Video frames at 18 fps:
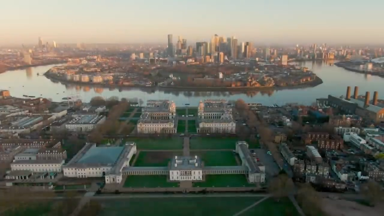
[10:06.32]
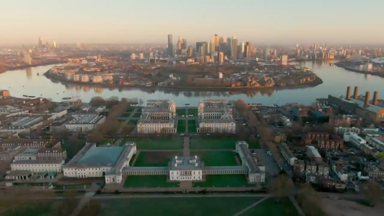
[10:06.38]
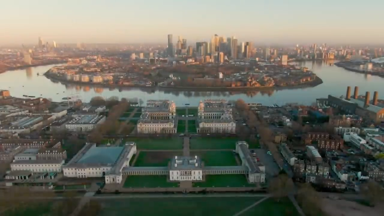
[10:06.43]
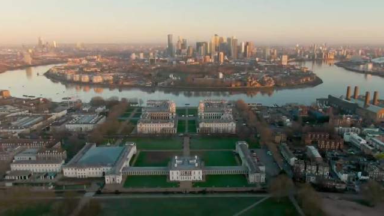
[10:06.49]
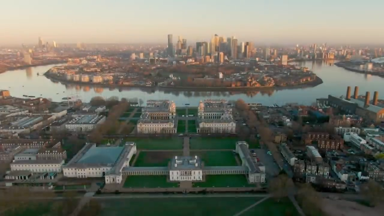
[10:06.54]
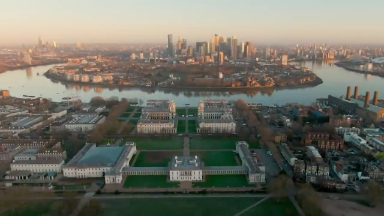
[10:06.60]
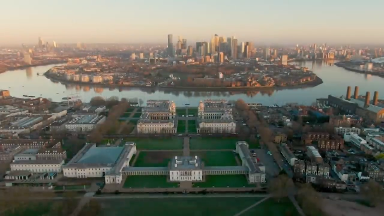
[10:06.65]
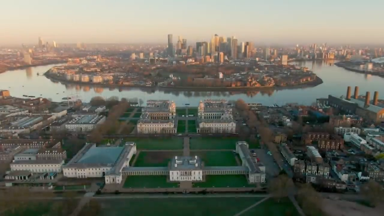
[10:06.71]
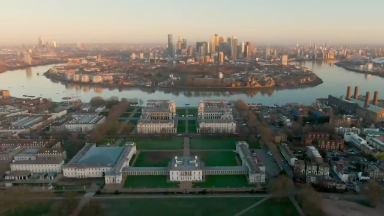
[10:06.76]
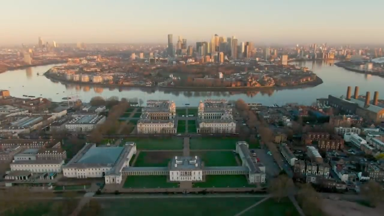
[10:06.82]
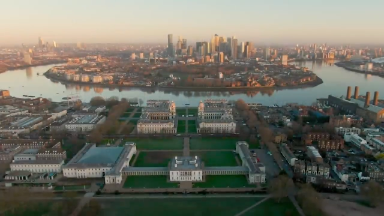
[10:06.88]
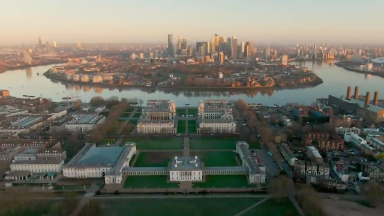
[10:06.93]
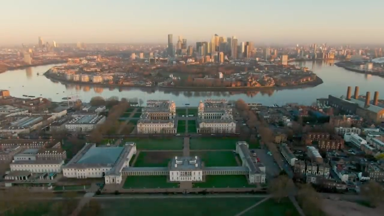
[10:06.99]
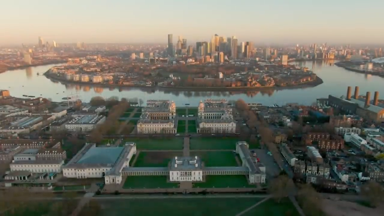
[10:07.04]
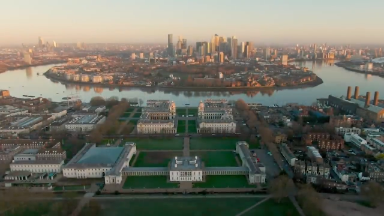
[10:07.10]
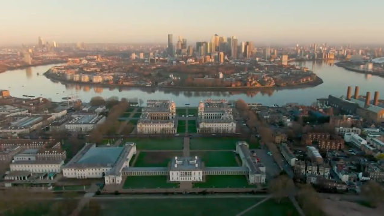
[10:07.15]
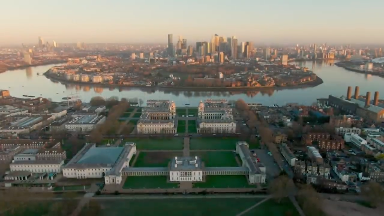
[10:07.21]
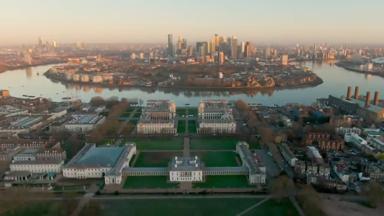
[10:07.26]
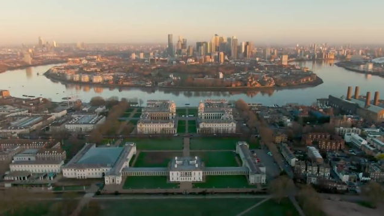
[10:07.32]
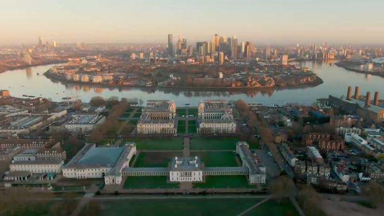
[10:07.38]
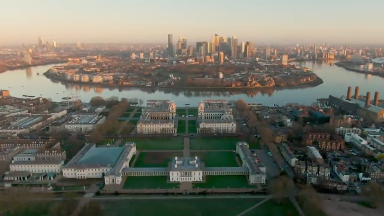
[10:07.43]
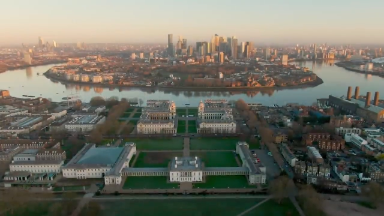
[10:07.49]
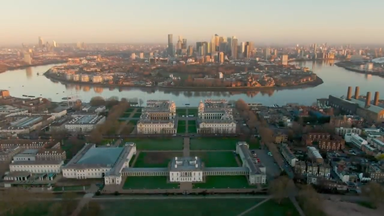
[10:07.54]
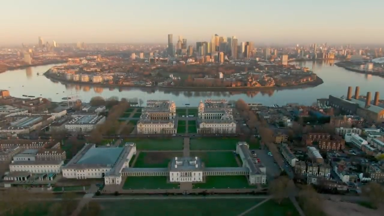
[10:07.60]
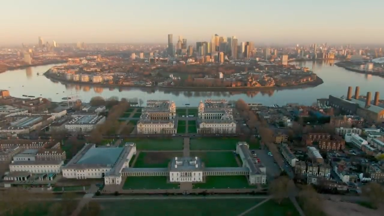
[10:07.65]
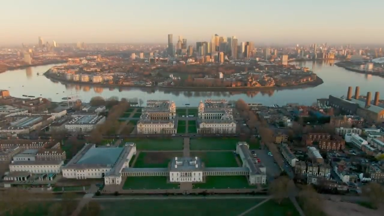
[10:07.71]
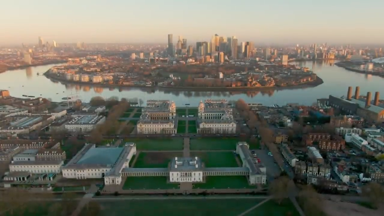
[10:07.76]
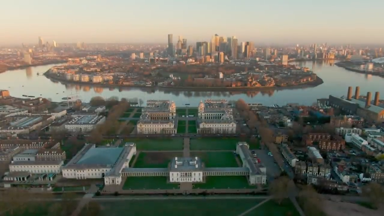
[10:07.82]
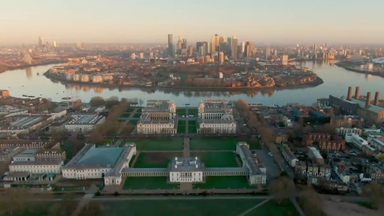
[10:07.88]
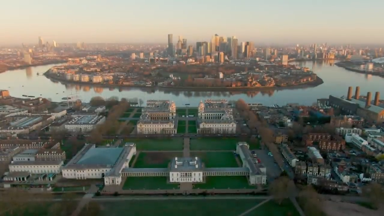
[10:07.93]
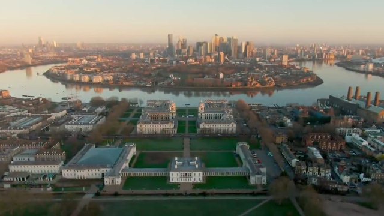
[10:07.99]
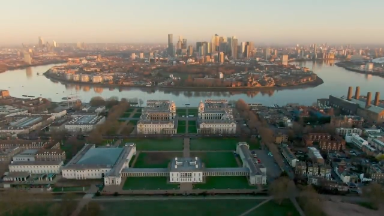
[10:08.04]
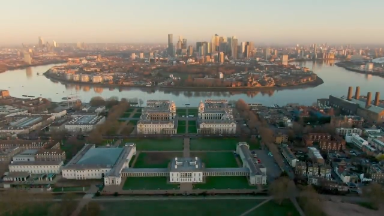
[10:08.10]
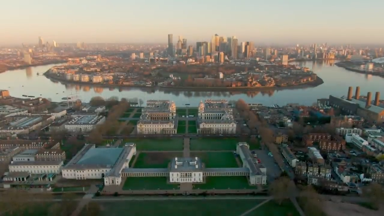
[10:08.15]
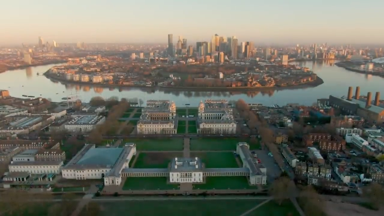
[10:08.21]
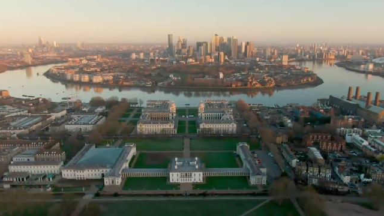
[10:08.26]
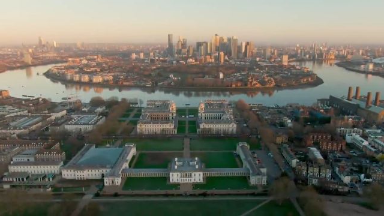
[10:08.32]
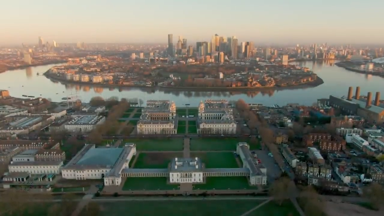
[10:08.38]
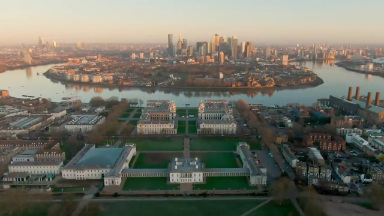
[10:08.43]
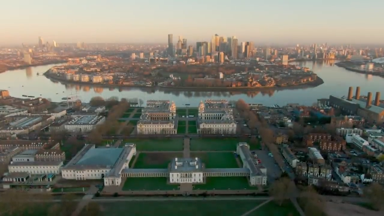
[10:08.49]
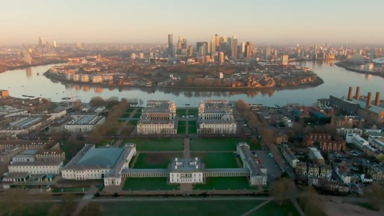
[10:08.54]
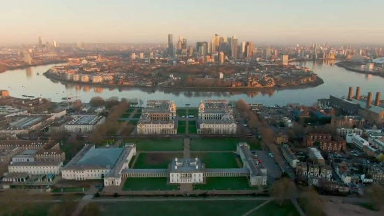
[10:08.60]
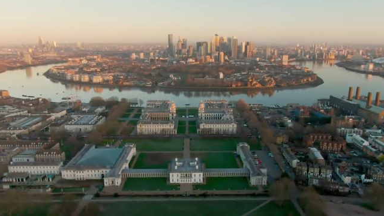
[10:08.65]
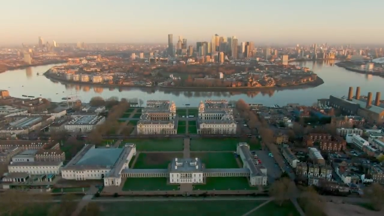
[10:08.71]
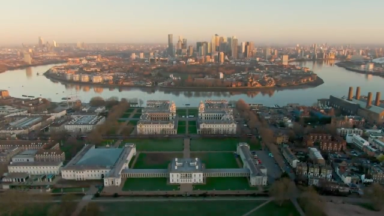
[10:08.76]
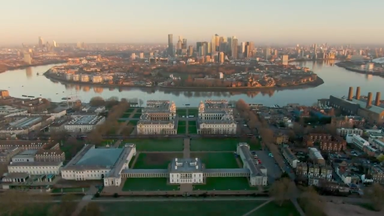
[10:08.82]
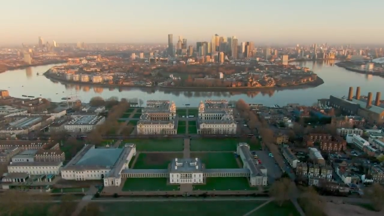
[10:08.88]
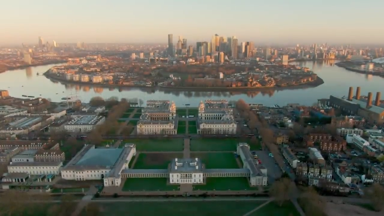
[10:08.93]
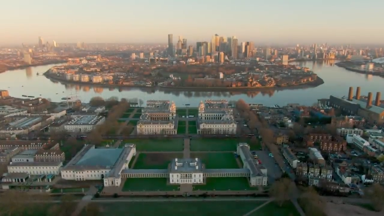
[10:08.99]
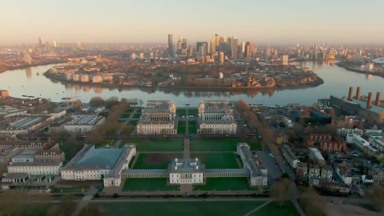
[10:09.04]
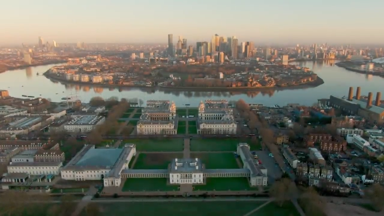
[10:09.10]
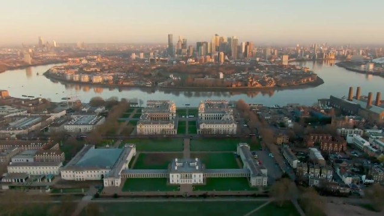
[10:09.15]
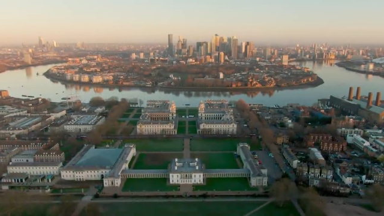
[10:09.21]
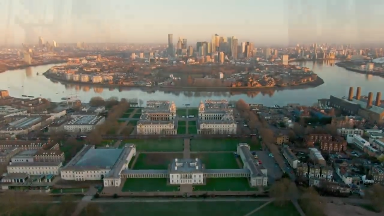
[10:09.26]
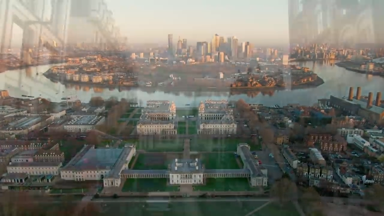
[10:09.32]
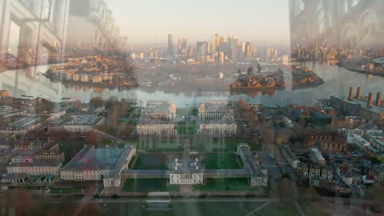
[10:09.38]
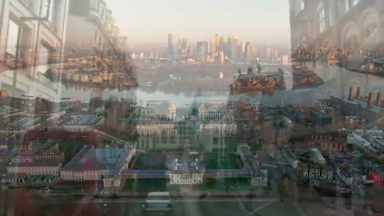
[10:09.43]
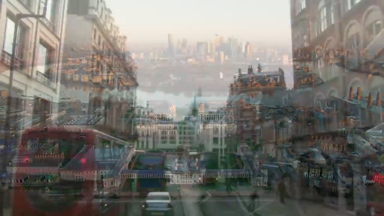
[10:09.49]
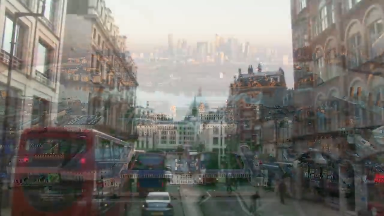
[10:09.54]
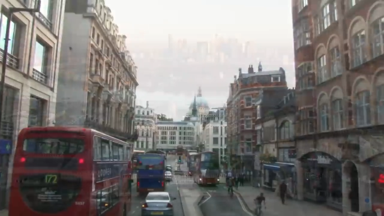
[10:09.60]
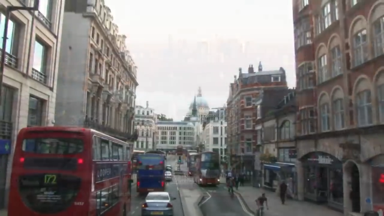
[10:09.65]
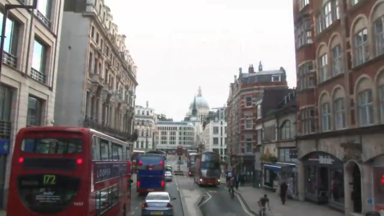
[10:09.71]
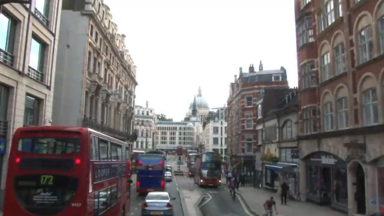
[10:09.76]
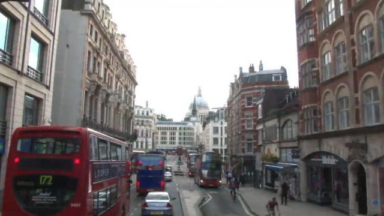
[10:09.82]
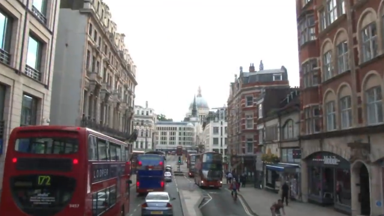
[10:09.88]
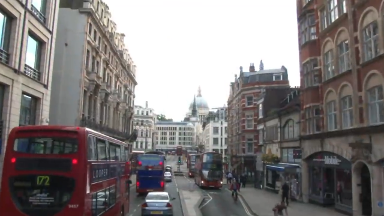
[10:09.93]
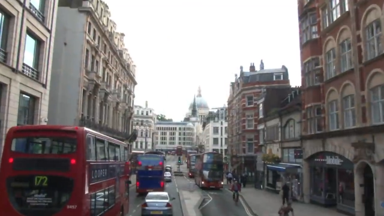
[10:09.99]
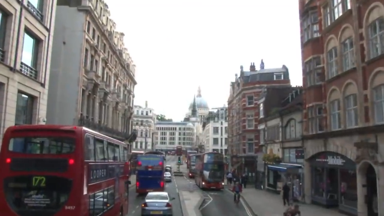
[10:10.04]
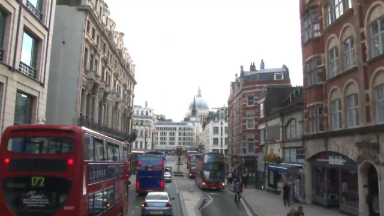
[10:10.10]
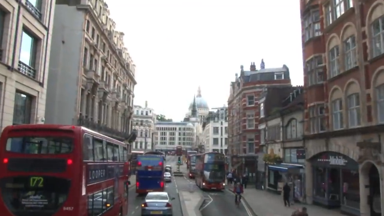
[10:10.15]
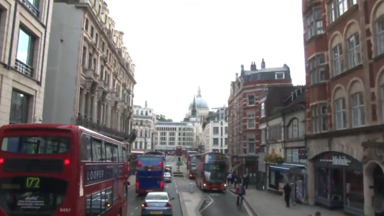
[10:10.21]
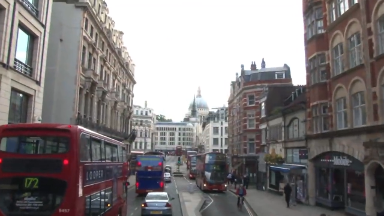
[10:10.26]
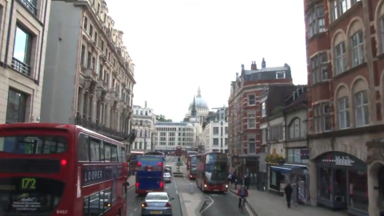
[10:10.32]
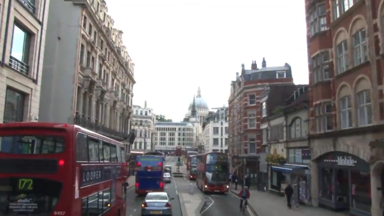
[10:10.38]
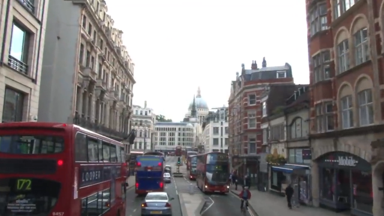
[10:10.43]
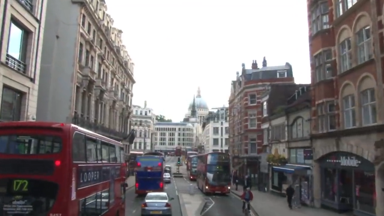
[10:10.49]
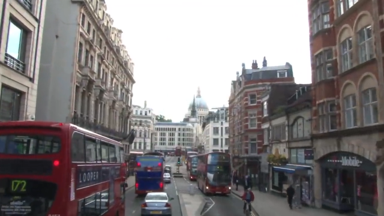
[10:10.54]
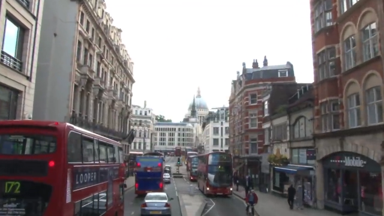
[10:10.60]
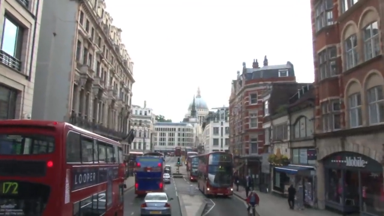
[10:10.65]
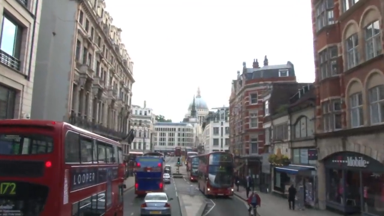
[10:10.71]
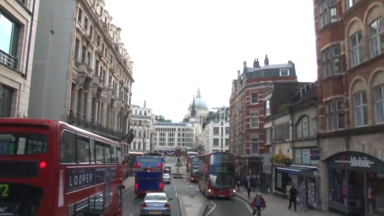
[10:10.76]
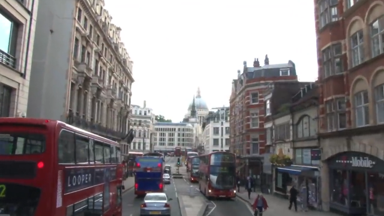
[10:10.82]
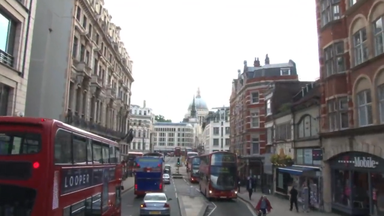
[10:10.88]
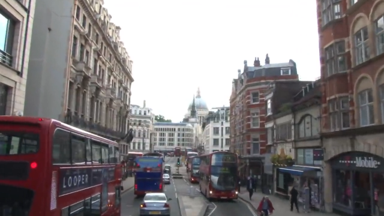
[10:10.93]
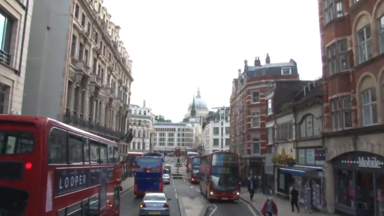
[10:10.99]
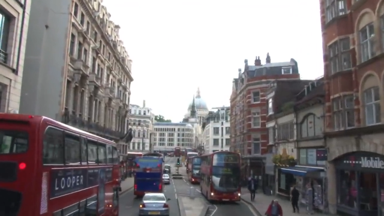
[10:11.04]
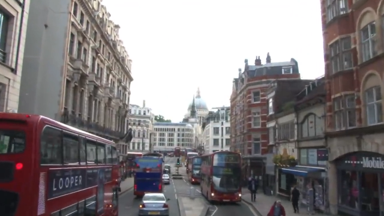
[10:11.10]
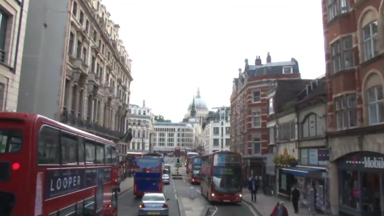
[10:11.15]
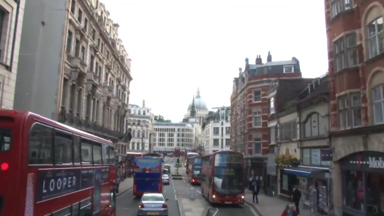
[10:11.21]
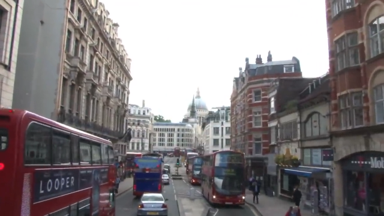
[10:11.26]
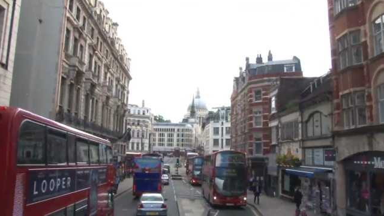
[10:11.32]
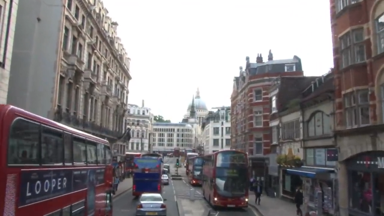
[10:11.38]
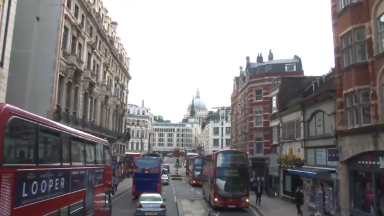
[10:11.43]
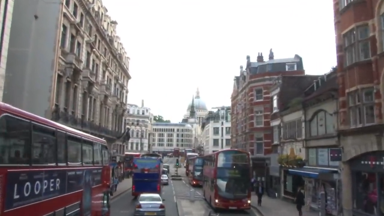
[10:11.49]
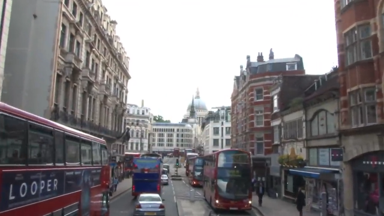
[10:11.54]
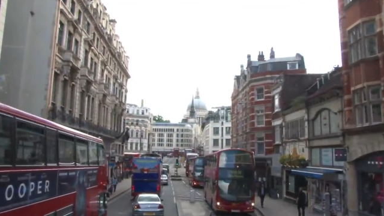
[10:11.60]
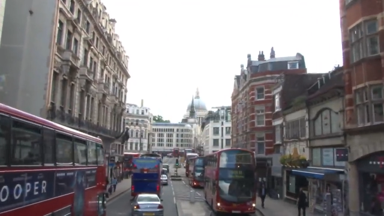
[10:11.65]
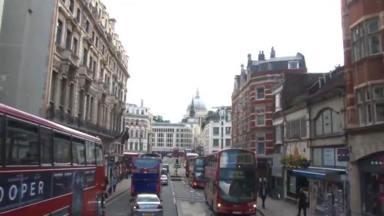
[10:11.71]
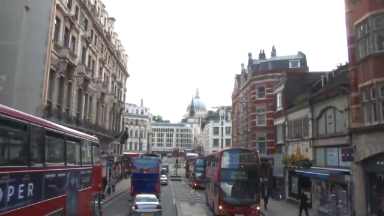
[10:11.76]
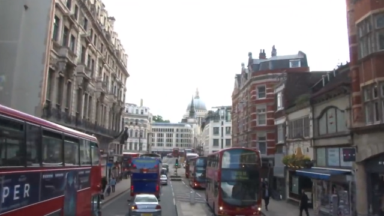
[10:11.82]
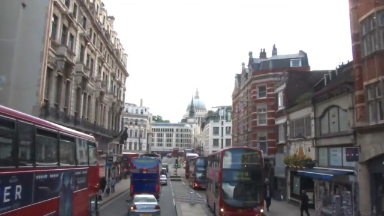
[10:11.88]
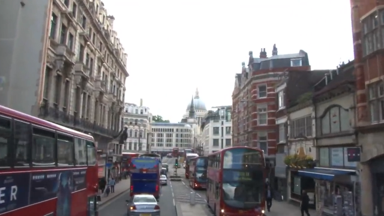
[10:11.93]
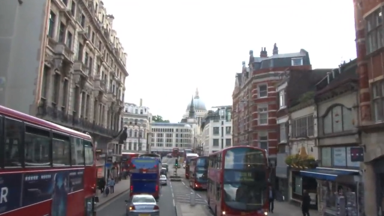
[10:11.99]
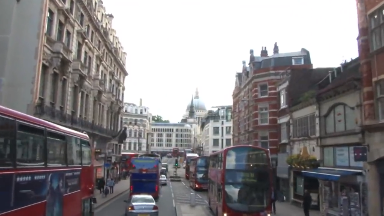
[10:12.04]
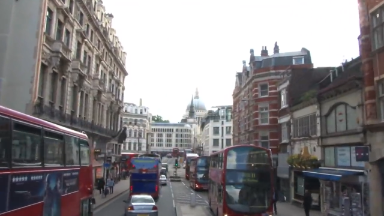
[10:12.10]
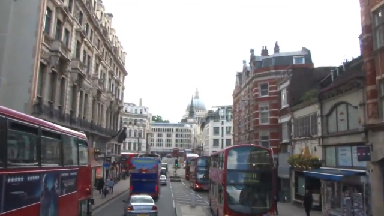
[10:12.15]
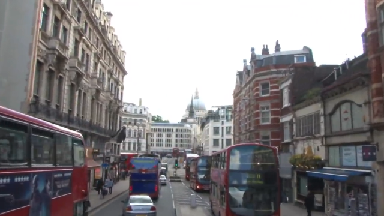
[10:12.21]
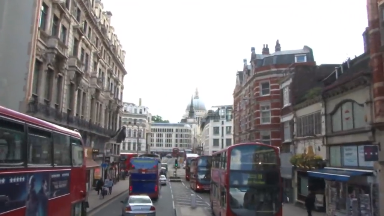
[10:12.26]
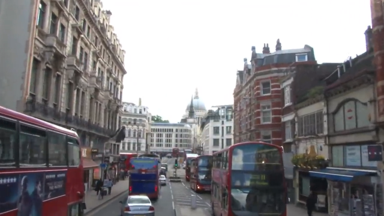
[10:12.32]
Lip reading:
[unreadable: no face in view]